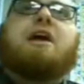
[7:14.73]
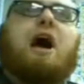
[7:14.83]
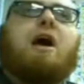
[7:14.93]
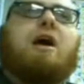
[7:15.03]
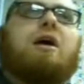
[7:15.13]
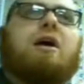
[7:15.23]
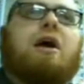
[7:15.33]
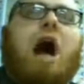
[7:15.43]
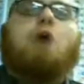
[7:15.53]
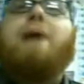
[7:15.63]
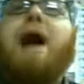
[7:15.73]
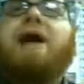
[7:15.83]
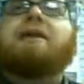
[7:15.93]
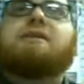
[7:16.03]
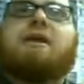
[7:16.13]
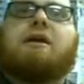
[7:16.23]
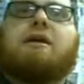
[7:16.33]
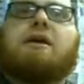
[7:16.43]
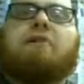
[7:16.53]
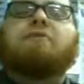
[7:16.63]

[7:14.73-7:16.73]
got? How bad is it? Of